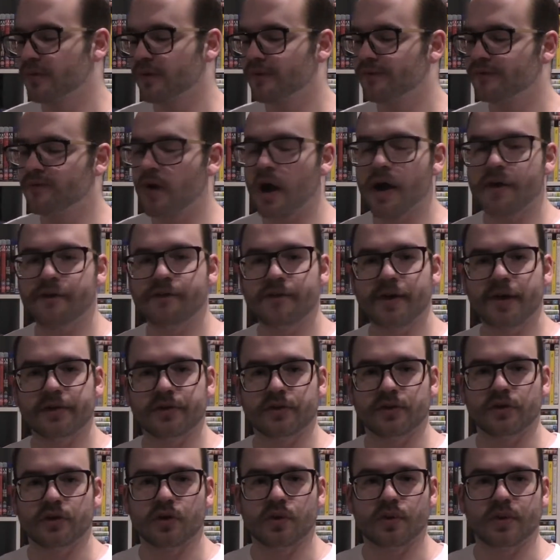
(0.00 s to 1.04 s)

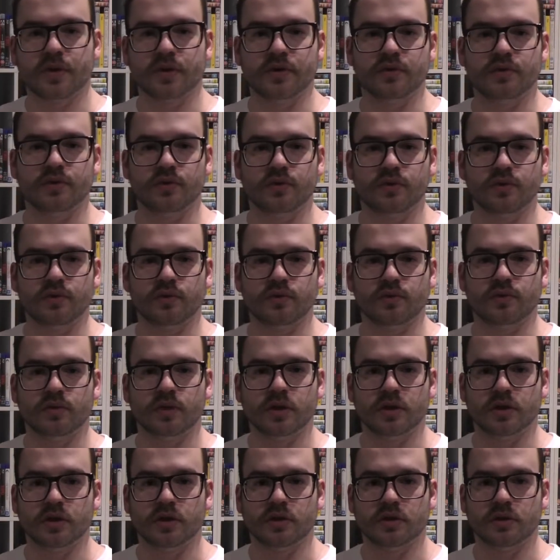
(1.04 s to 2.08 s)
5,000 going to
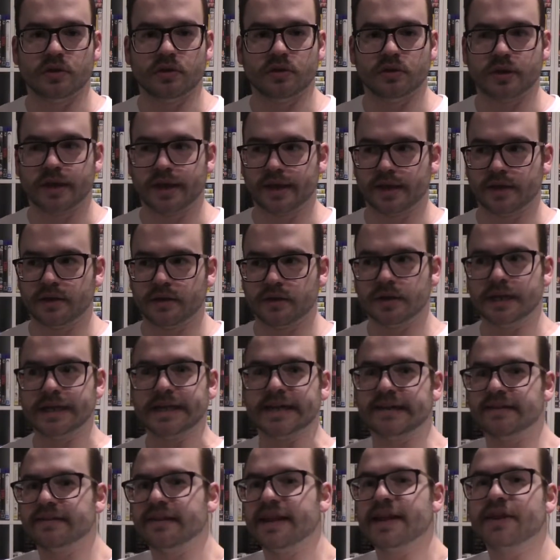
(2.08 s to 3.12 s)
the
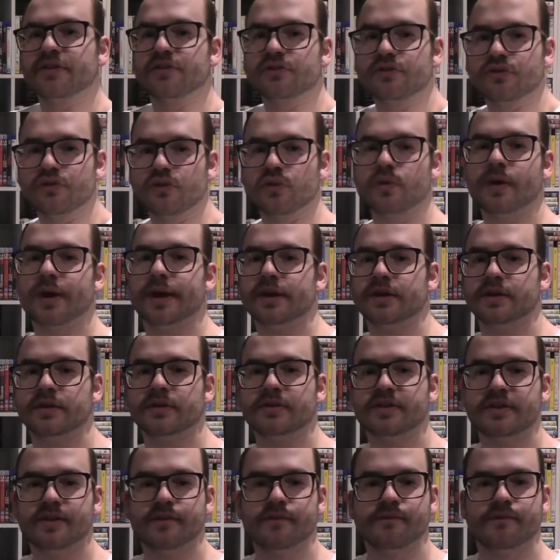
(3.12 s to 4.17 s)
international, and
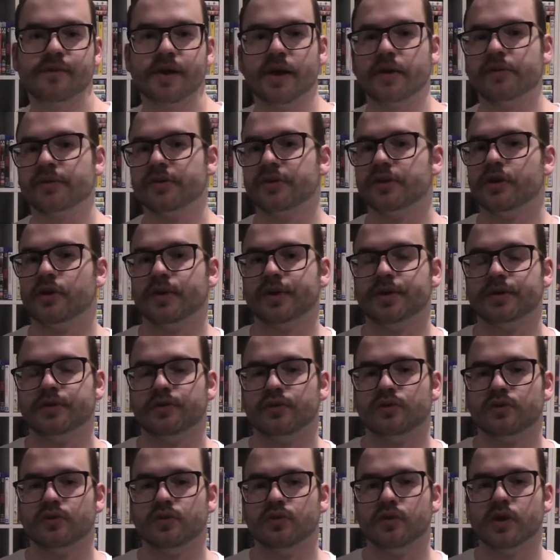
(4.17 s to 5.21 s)
7,000 going
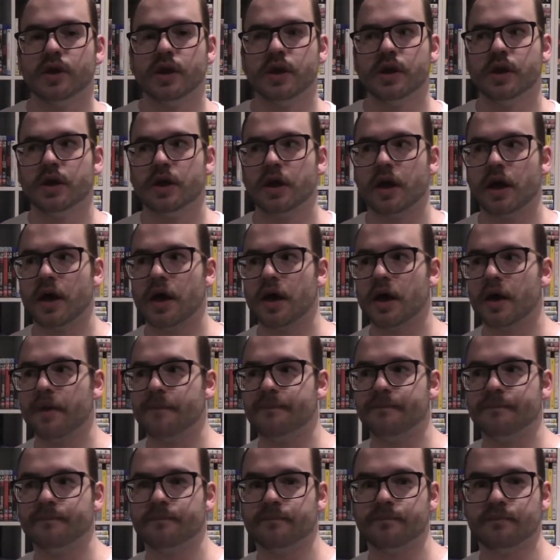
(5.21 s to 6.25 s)
to
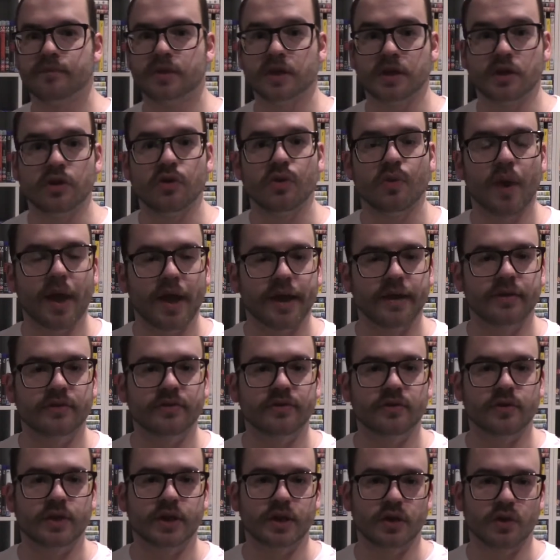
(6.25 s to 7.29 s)
the US.
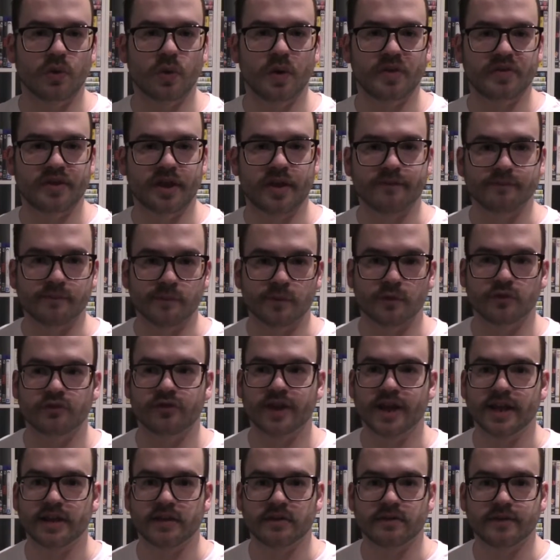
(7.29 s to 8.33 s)
So the US have more
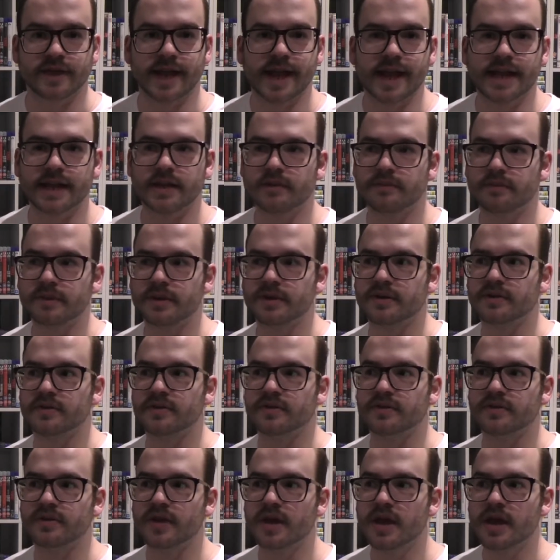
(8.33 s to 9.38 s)
chance of getting them
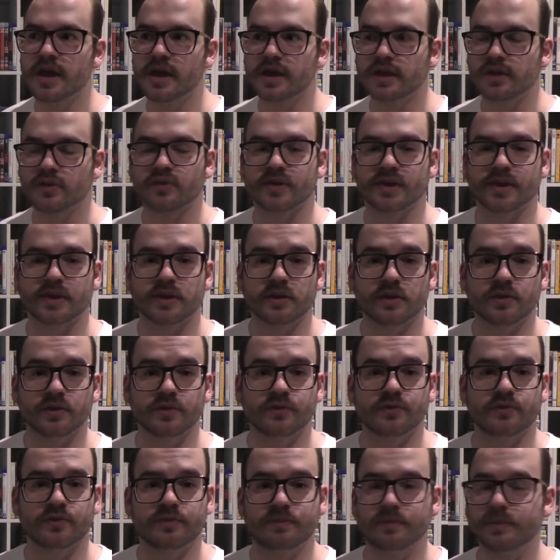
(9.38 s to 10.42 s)
because there's a lot
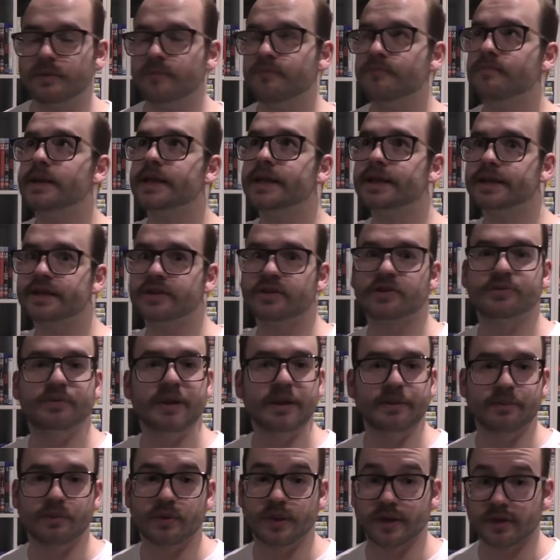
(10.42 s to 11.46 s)
of millions of
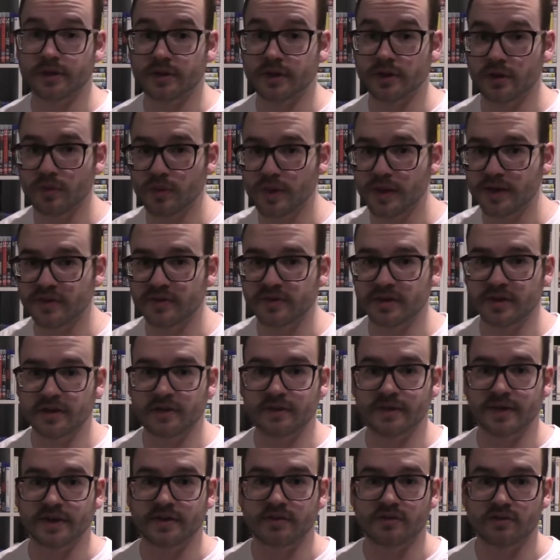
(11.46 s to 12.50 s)
people there in the US, and these
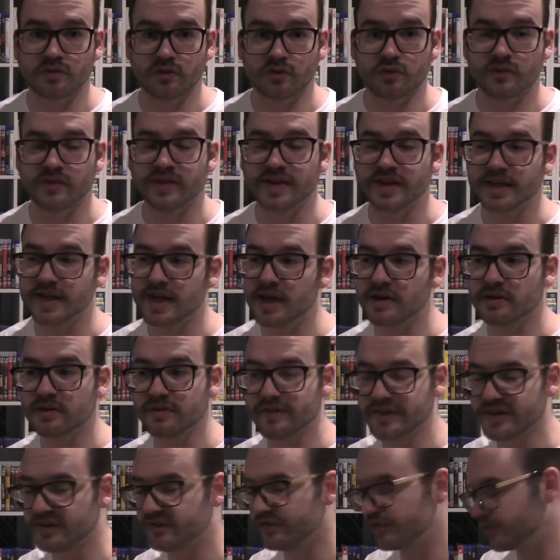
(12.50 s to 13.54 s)
things do sell out
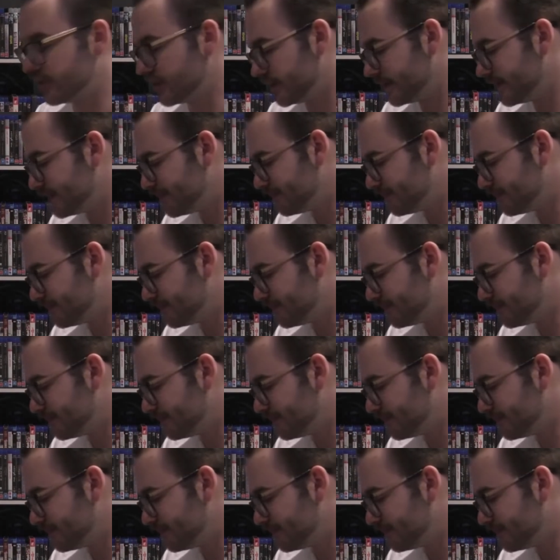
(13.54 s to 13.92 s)
eventually.